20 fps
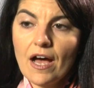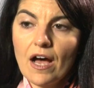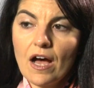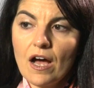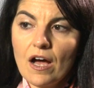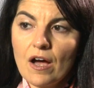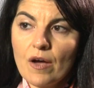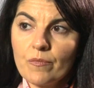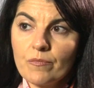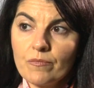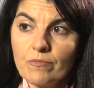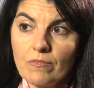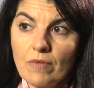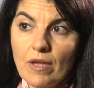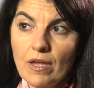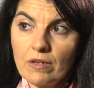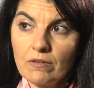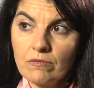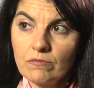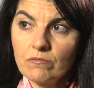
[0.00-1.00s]
Um,
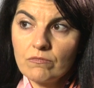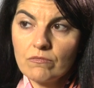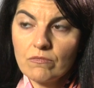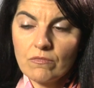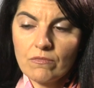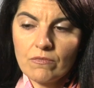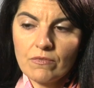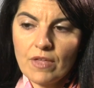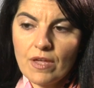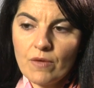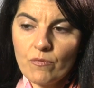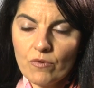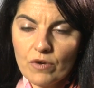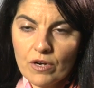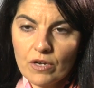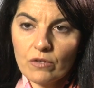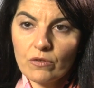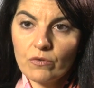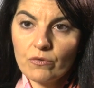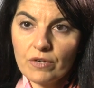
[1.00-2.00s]
and they were
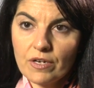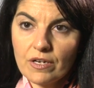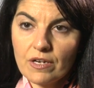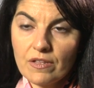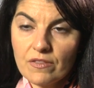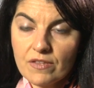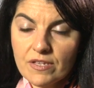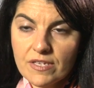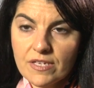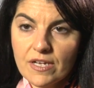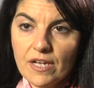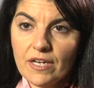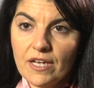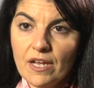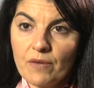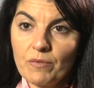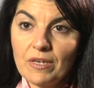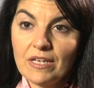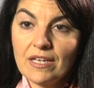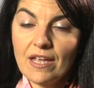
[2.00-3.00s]
included in the
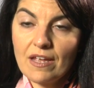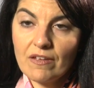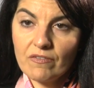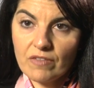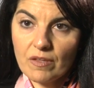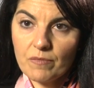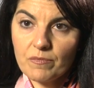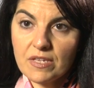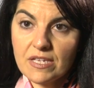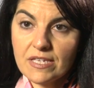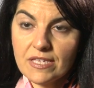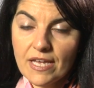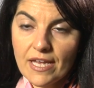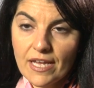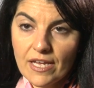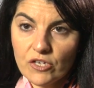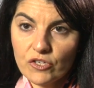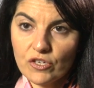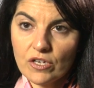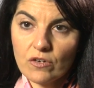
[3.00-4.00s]
study. And we gave them this
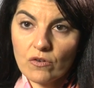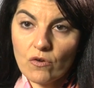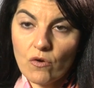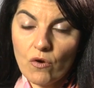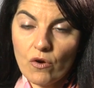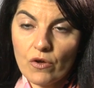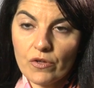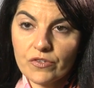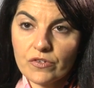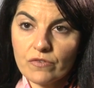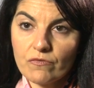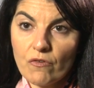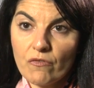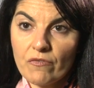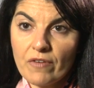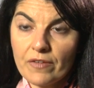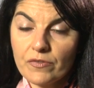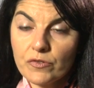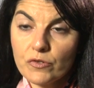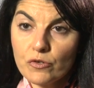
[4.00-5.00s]
agent called
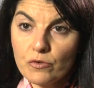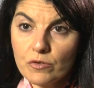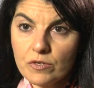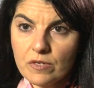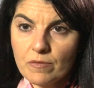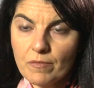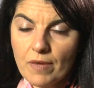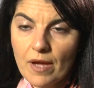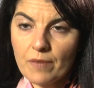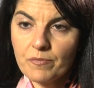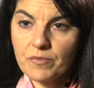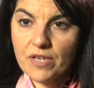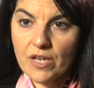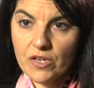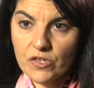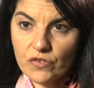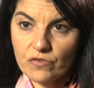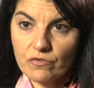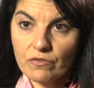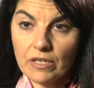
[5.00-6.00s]
rovalpituzumab,
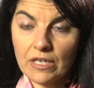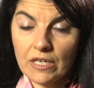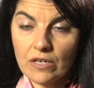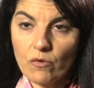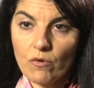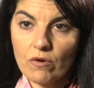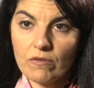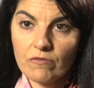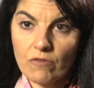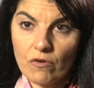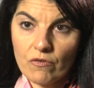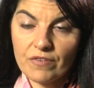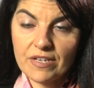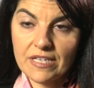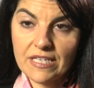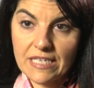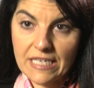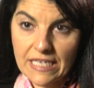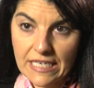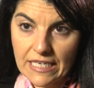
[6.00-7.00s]
tesirine, or
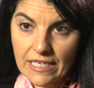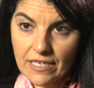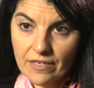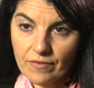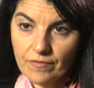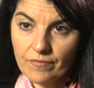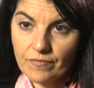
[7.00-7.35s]
Rova-T.